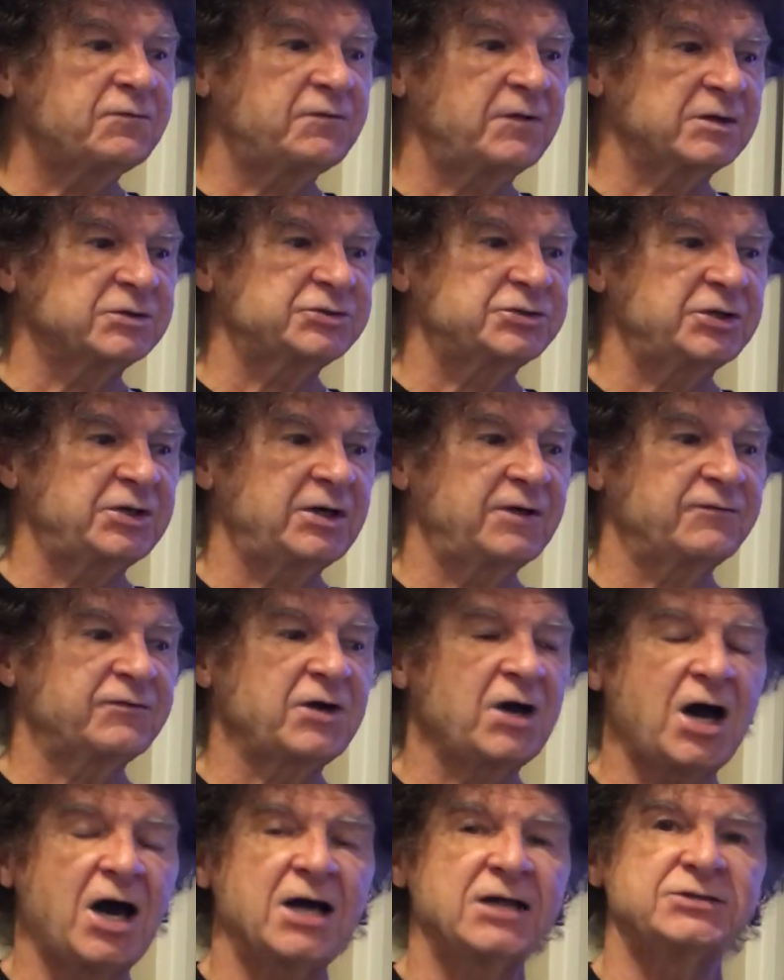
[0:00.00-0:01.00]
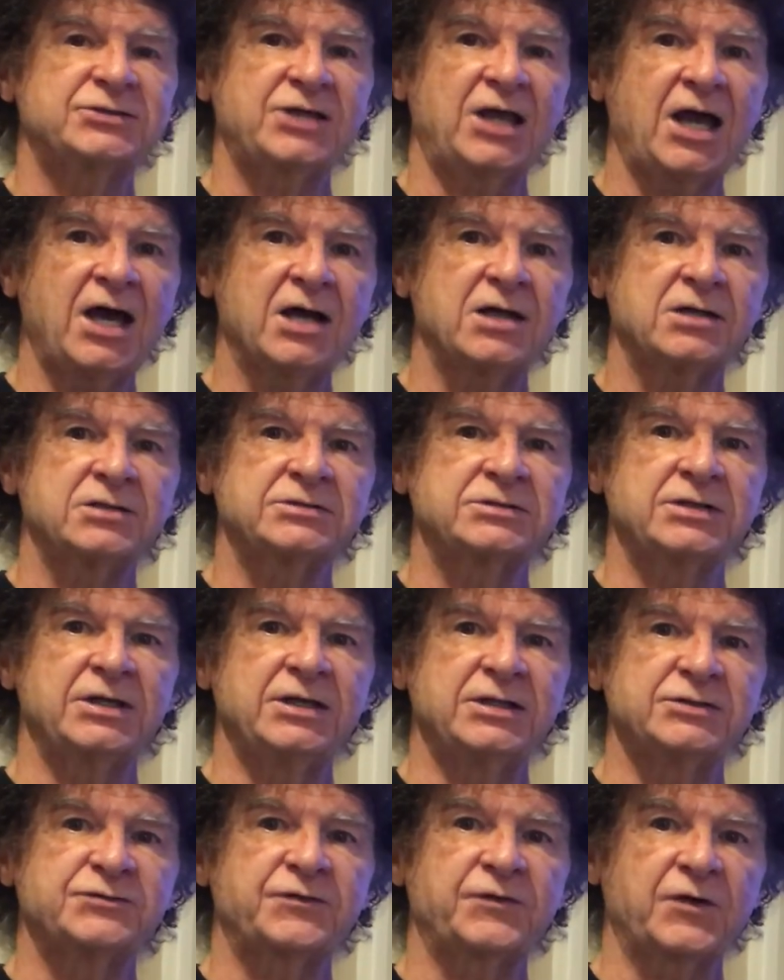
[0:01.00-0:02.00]
function of God's house
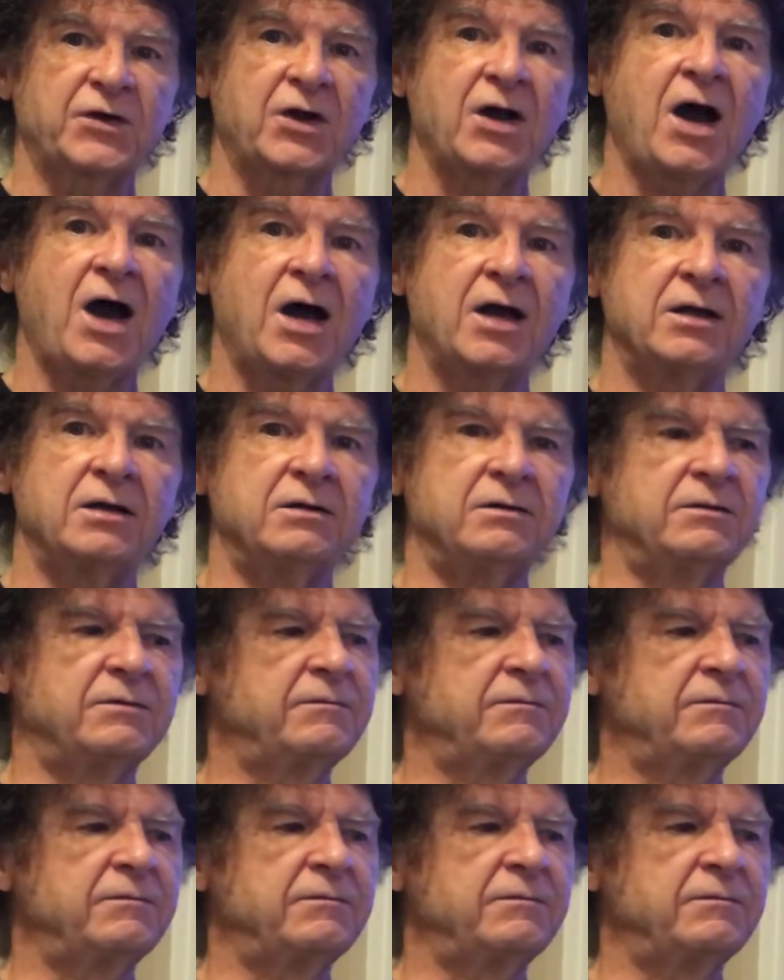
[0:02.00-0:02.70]
is forgotten.